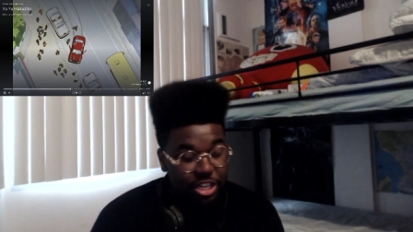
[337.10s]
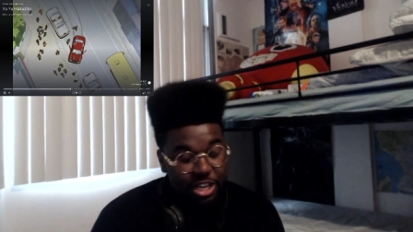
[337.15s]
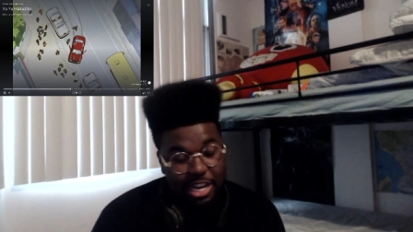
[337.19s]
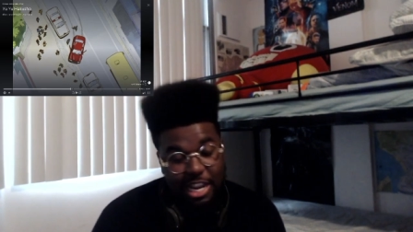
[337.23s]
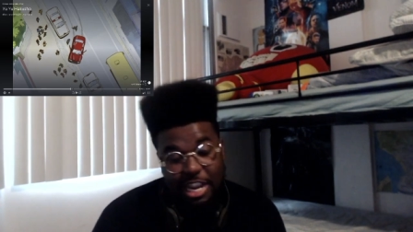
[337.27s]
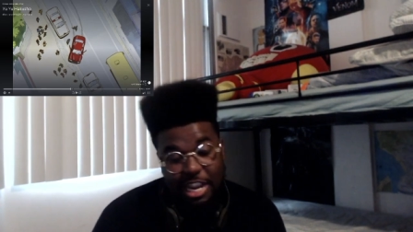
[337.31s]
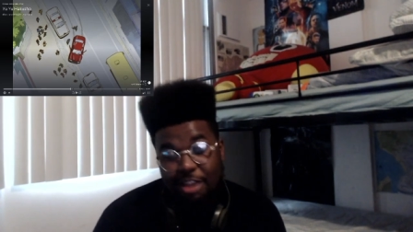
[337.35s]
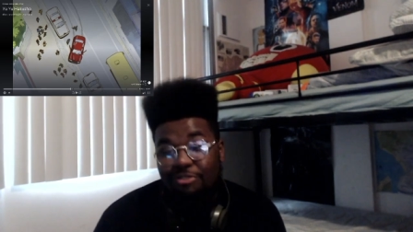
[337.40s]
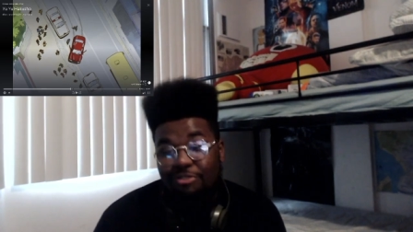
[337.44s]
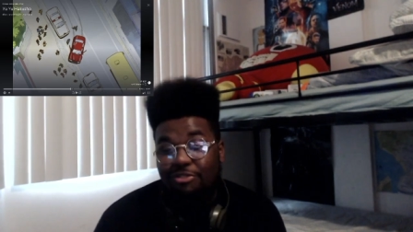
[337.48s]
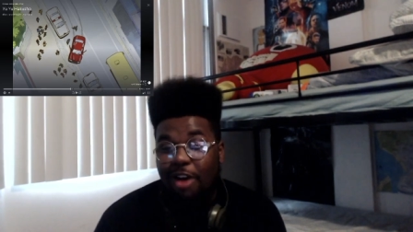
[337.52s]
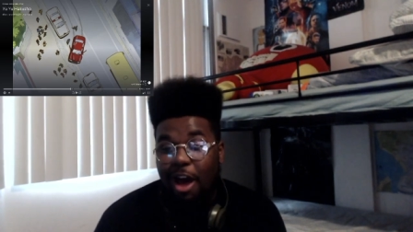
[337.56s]

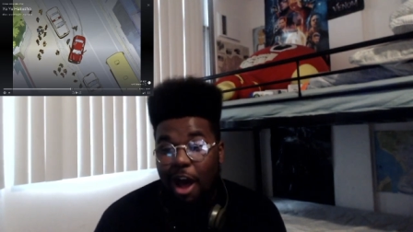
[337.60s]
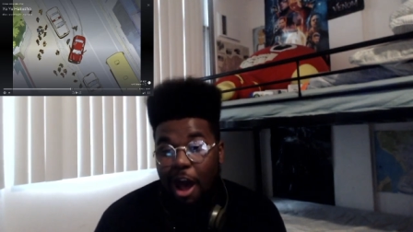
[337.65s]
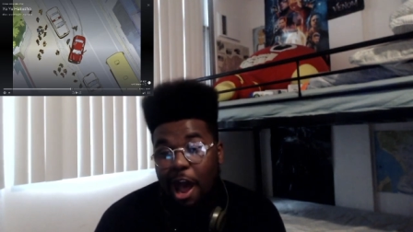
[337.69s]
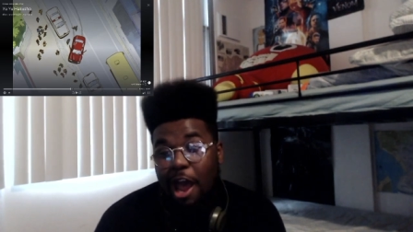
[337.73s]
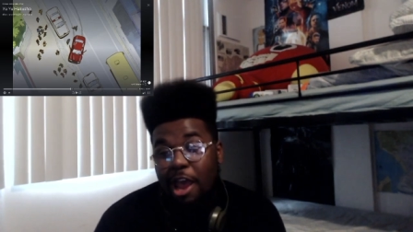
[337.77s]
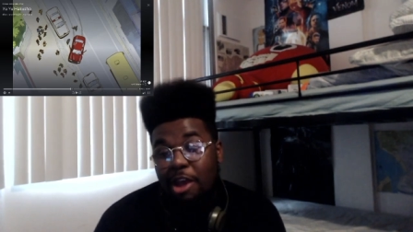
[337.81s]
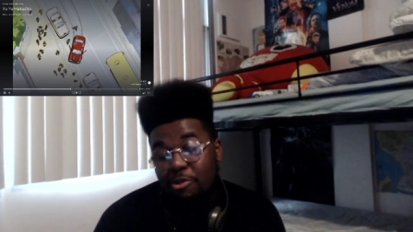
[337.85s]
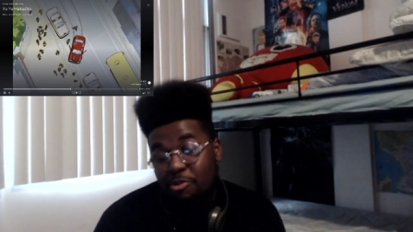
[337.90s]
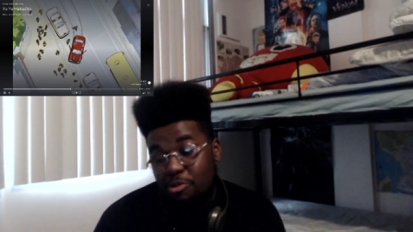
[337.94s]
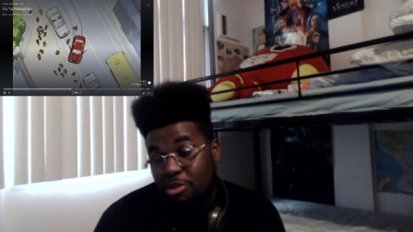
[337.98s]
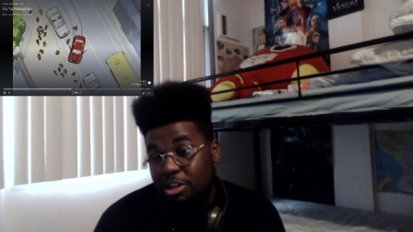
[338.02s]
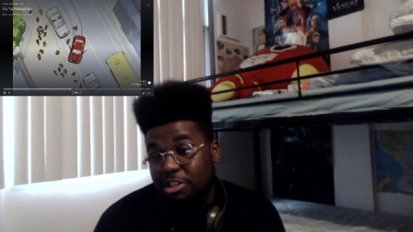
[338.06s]
If
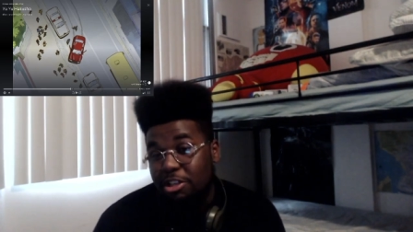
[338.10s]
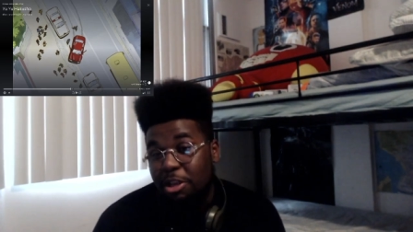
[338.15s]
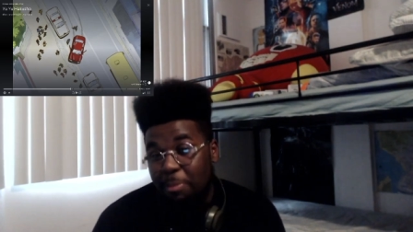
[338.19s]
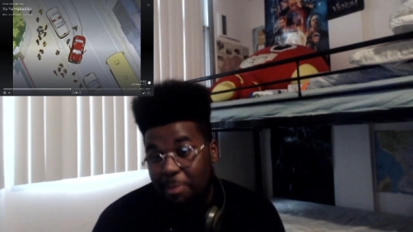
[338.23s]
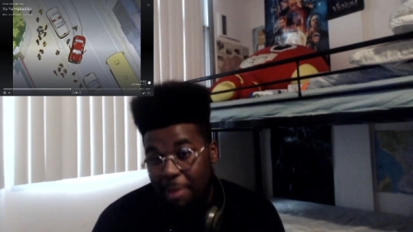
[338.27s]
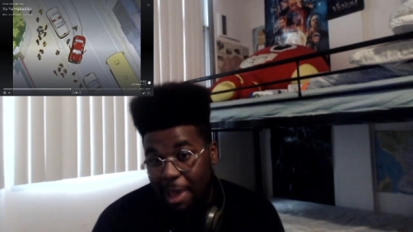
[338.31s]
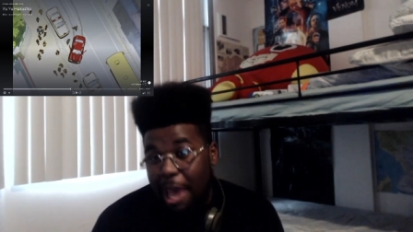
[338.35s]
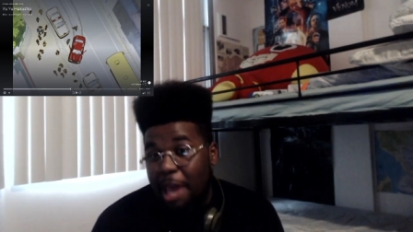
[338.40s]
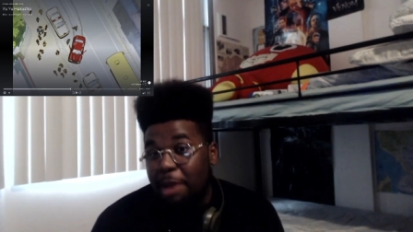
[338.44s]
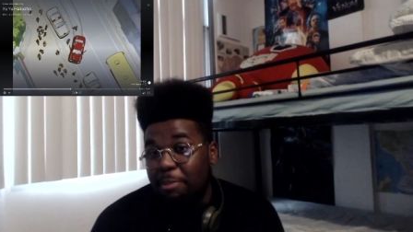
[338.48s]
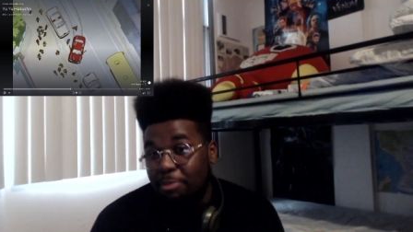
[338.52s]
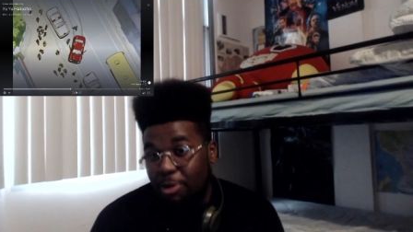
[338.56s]
I was a
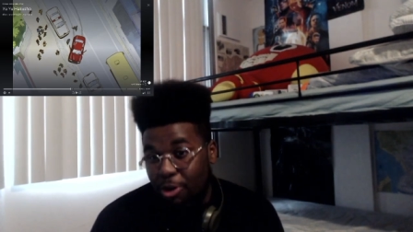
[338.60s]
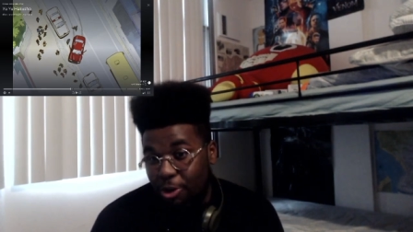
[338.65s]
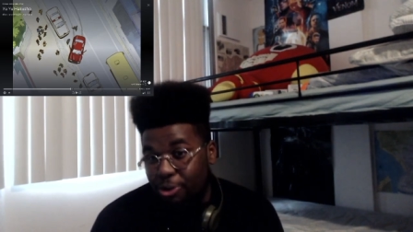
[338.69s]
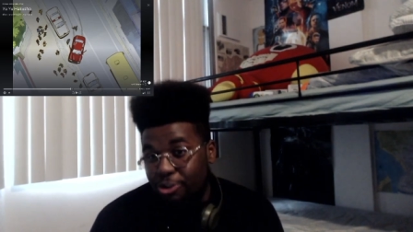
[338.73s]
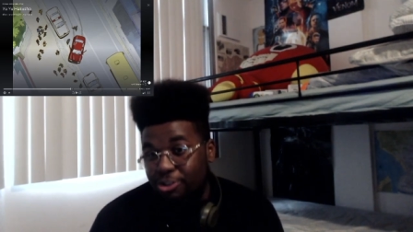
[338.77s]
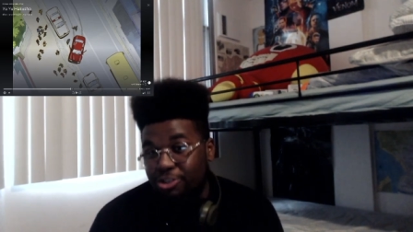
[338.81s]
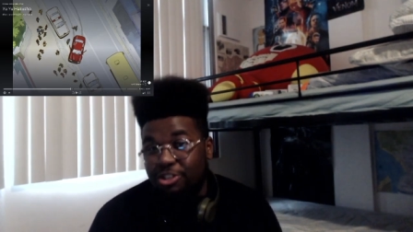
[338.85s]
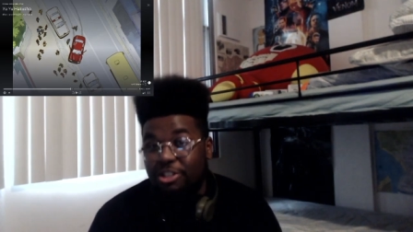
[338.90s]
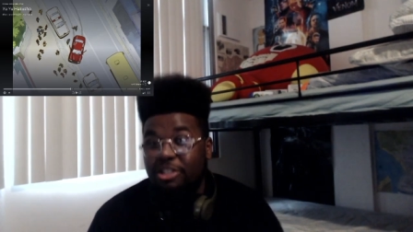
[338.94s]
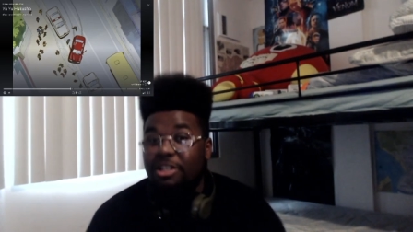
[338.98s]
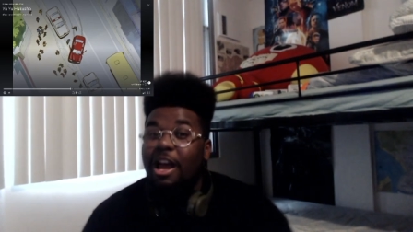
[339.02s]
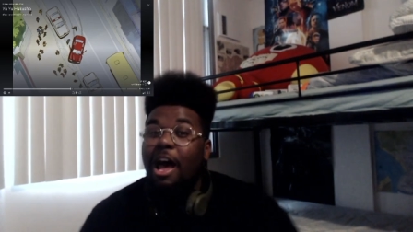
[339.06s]
bad
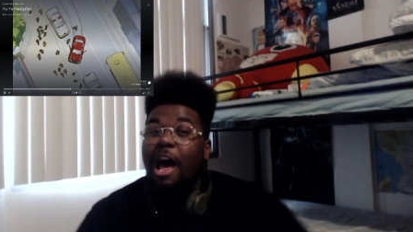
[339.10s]
person,